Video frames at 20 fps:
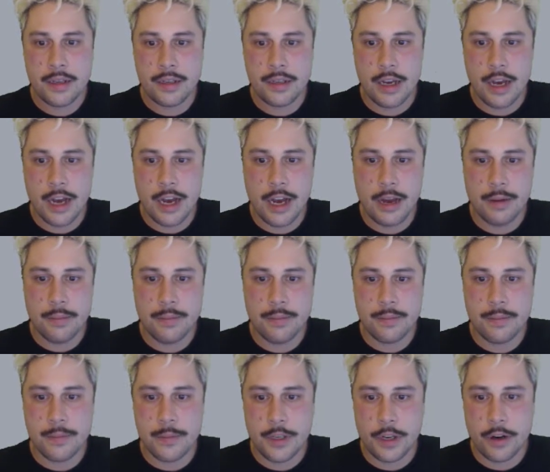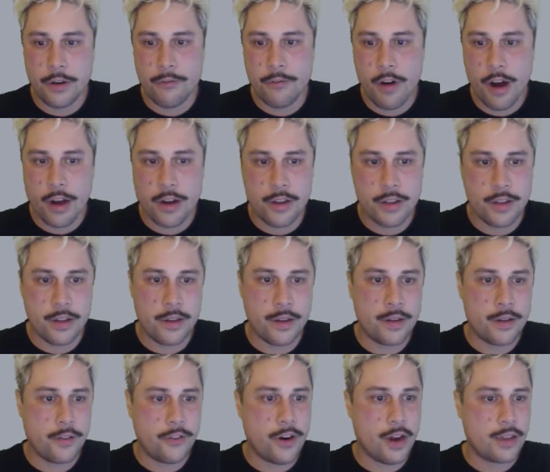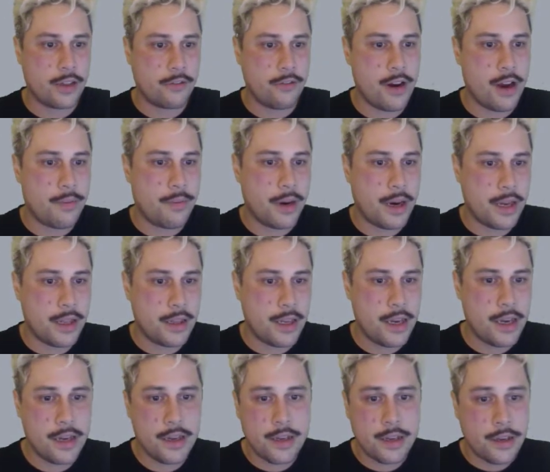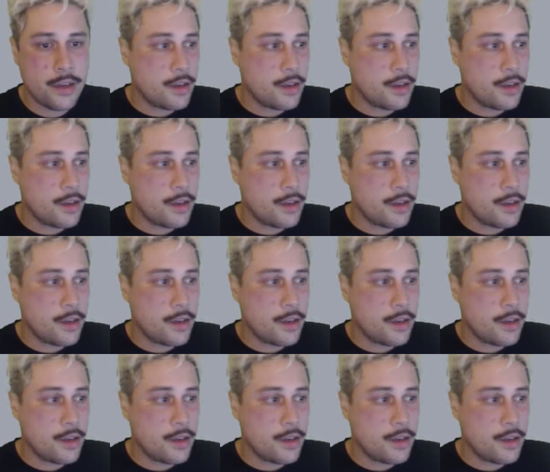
right at the ground plane there.